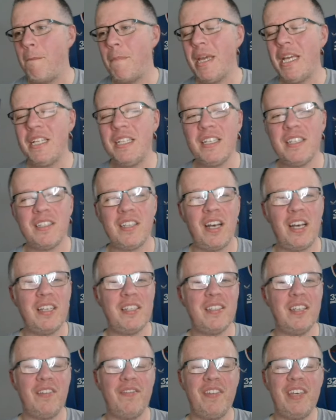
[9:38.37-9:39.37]
be
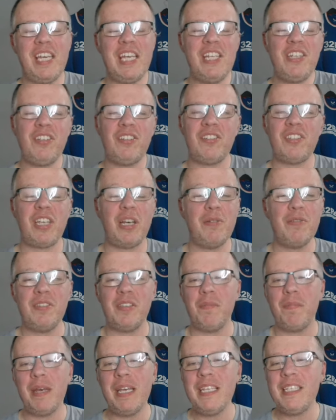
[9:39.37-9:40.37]
decisive, he just goes
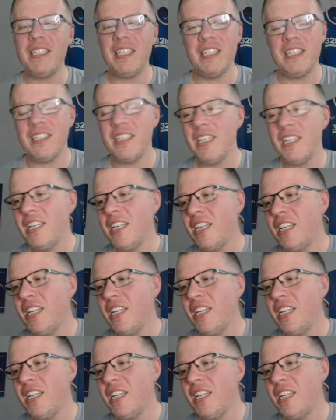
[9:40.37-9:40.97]
to pieces.